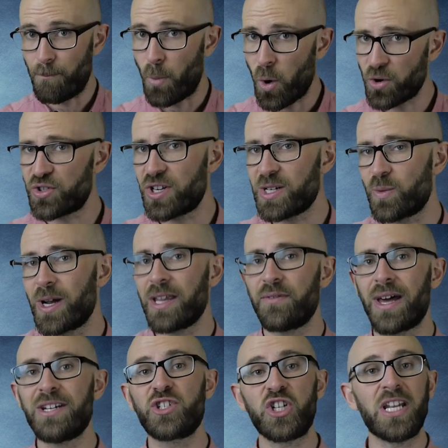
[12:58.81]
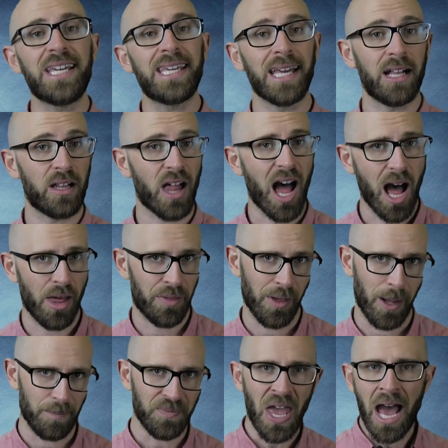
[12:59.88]
Mordred will eventually kill
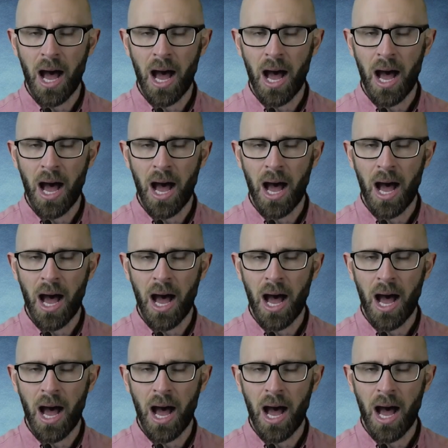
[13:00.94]
Arthur.